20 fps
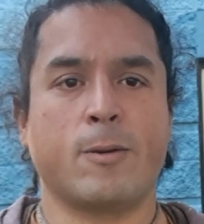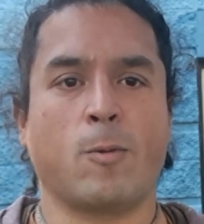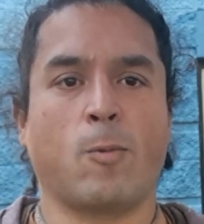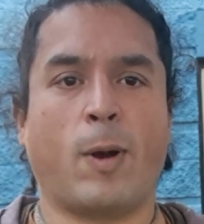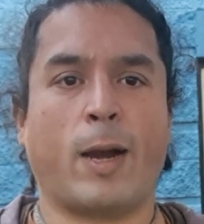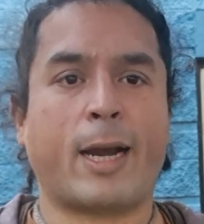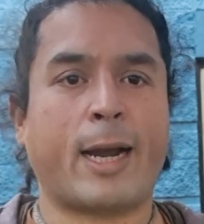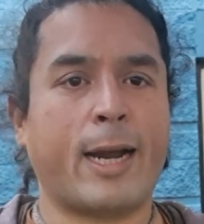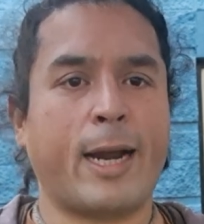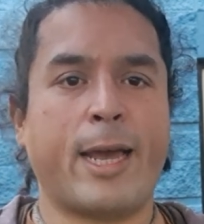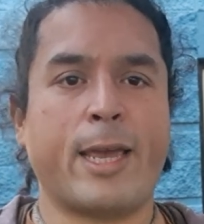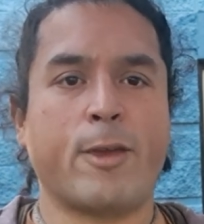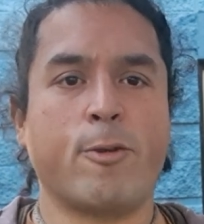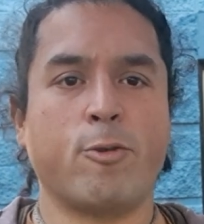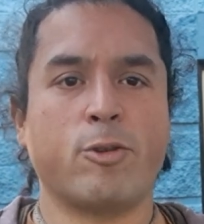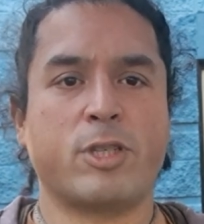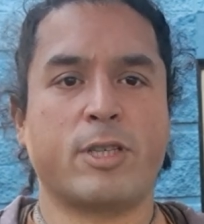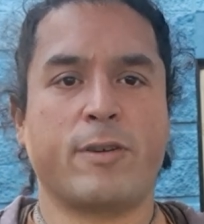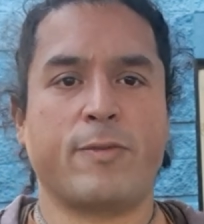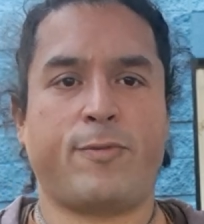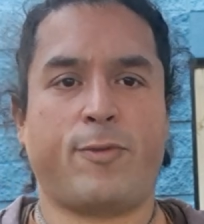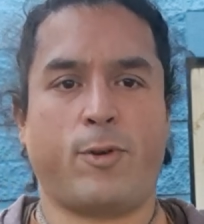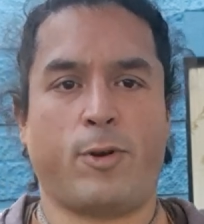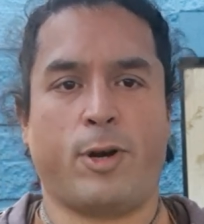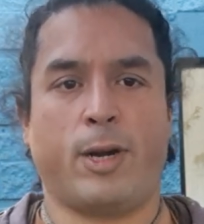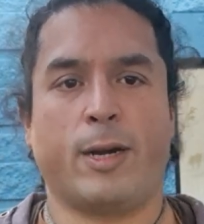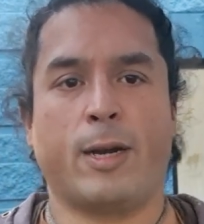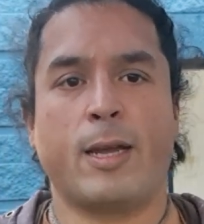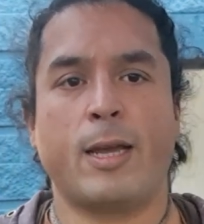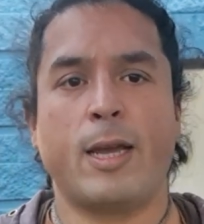What can I use it
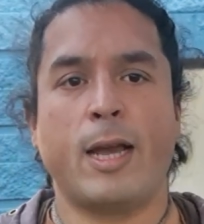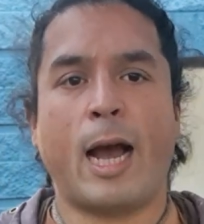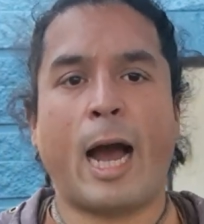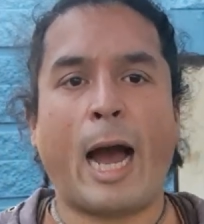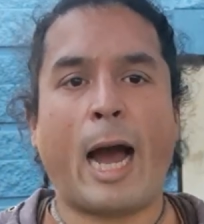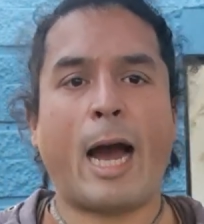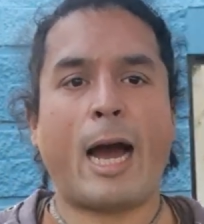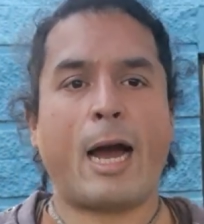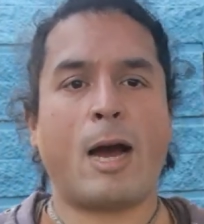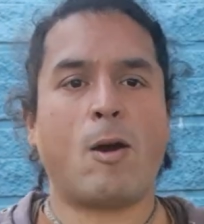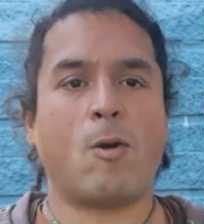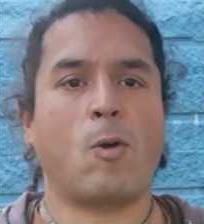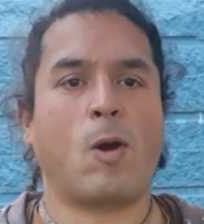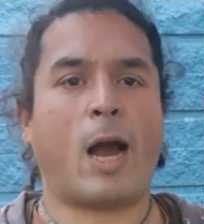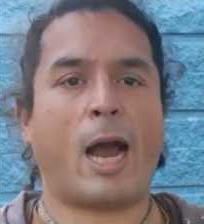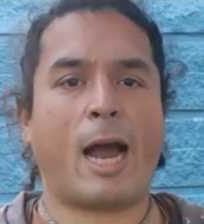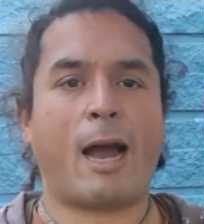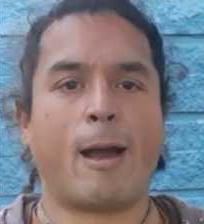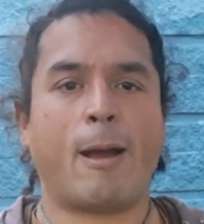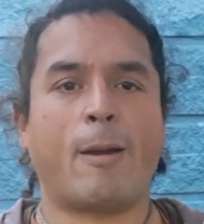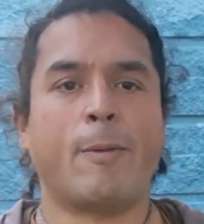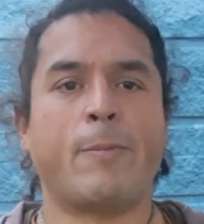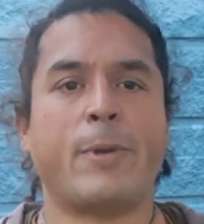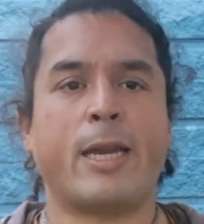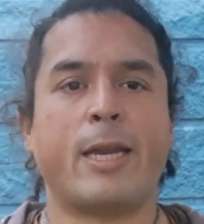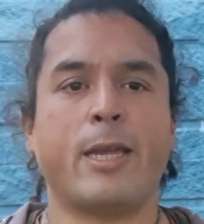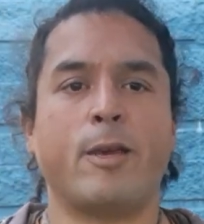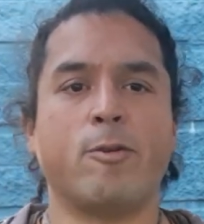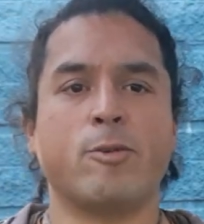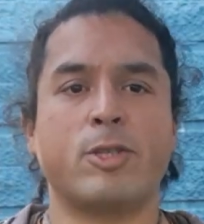for? How have I
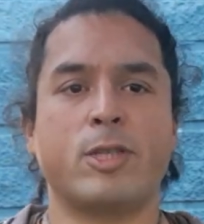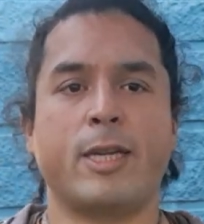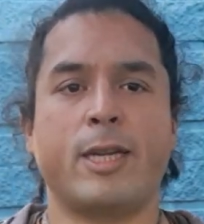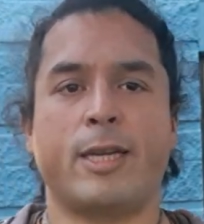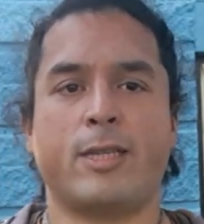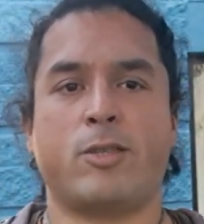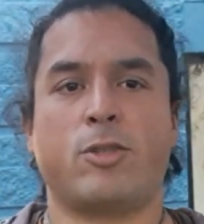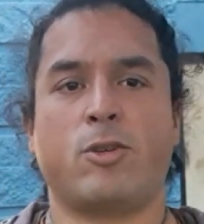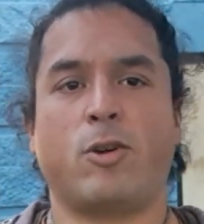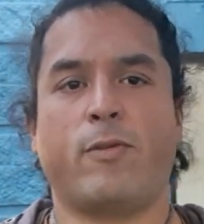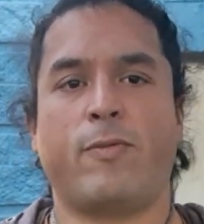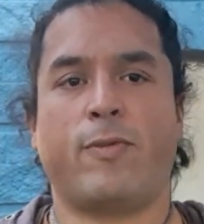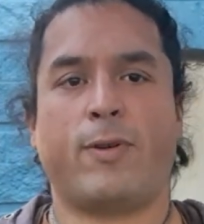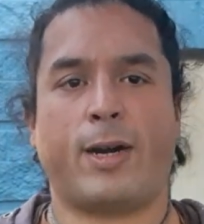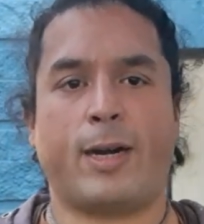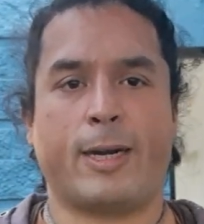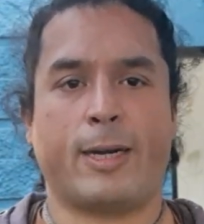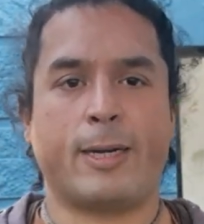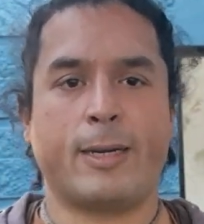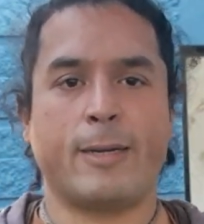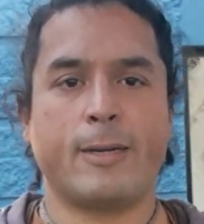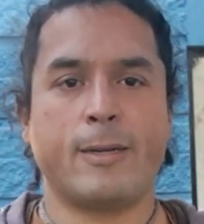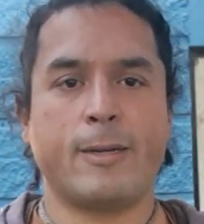been using it so far?